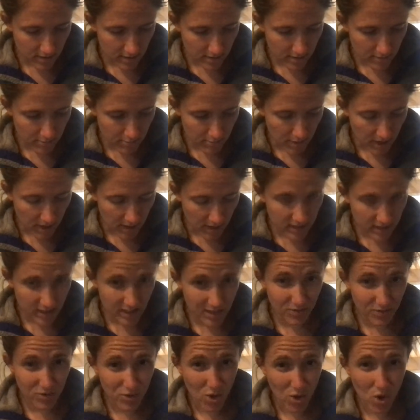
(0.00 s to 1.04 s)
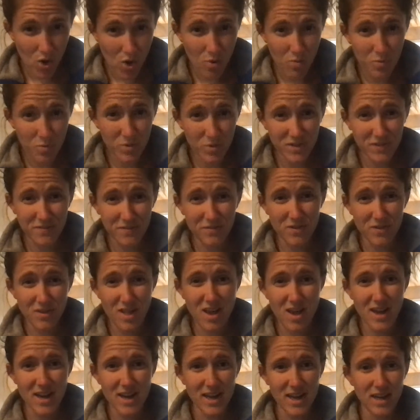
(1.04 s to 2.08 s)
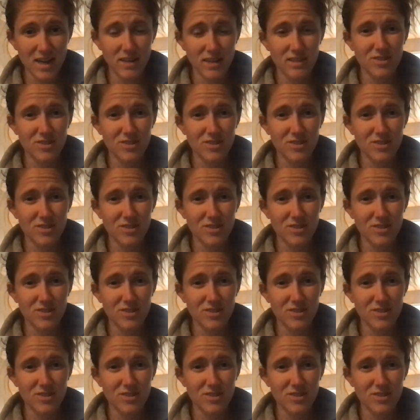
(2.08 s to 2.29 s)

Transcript: Montague's home was flooded.